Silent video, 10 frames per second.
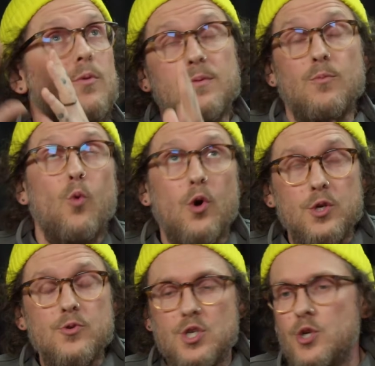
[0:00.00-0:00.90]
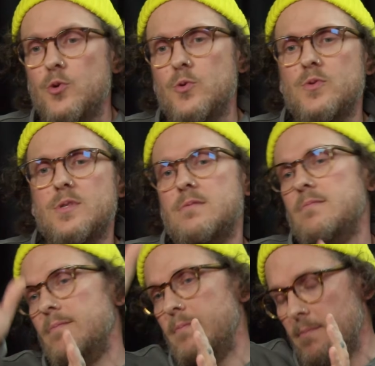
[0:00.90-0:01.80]
what you choose,
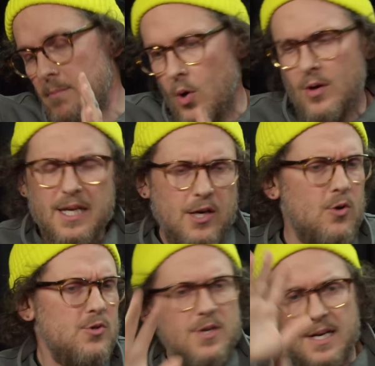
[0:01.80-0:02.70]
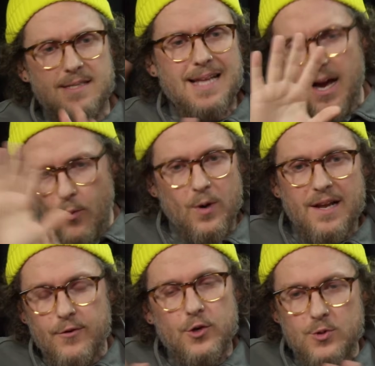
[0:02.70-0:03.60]
modeling contracts now,
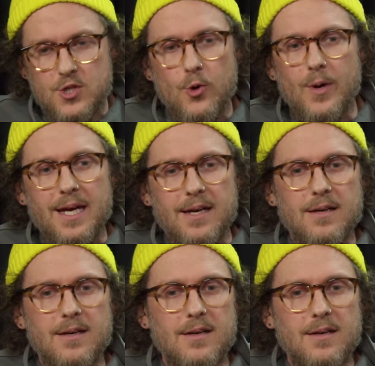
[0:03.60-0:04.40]
whatever you're doing,